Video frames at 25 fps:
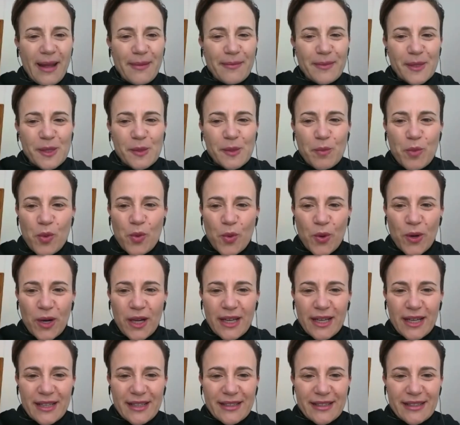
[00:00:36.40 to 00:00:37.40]
is
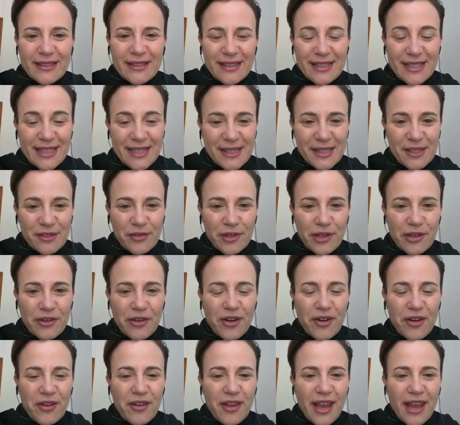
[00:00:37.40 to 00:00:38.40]
Paula
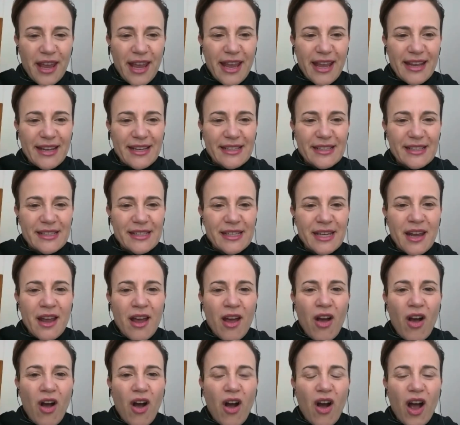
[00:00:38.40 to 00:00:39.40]
Tesoriero and
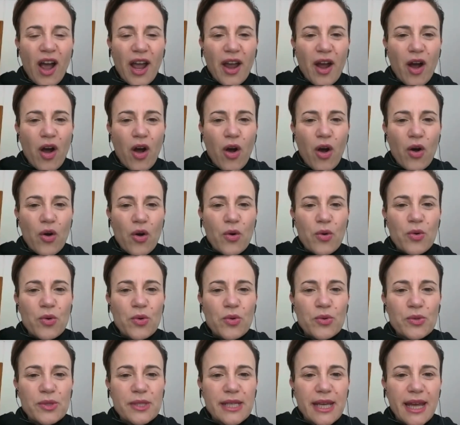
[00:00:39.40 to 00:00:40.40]
I
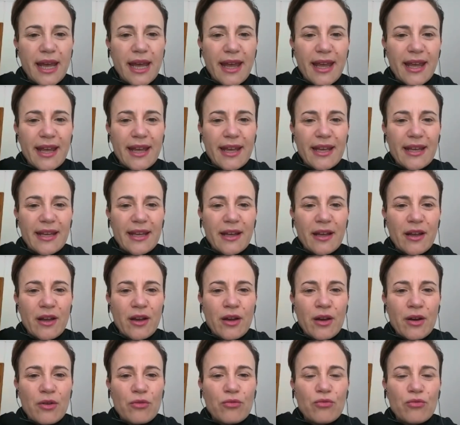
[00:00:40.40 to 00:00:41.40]
hold a
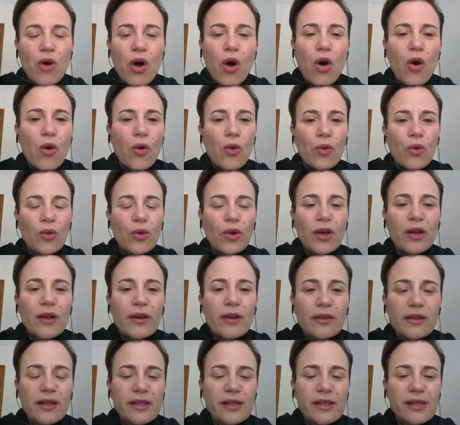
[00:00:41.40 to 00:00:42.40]
role
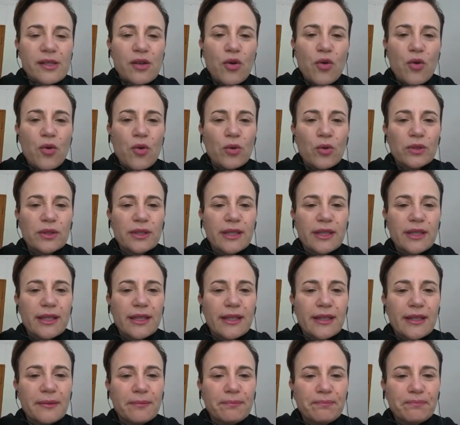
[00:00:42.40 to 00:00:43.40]
that's called
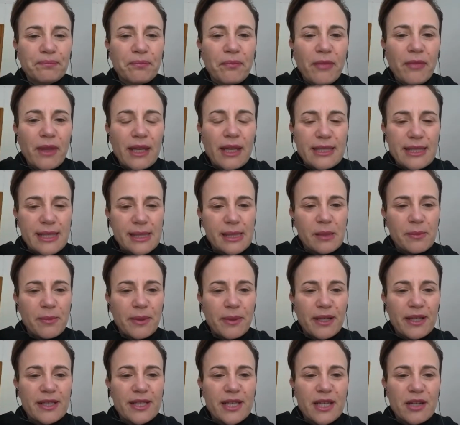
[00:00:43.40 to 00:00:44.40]
the
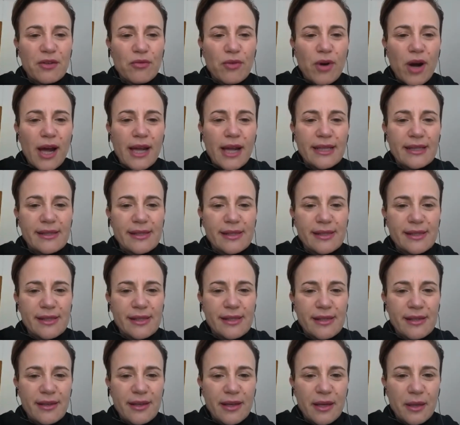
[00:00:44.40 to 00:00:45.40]
Disability Rights
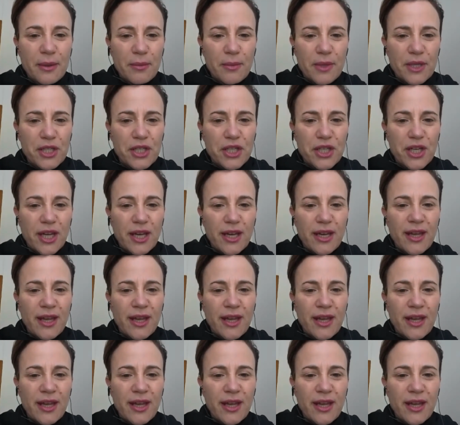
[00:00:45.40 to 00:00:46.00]
Commissioner.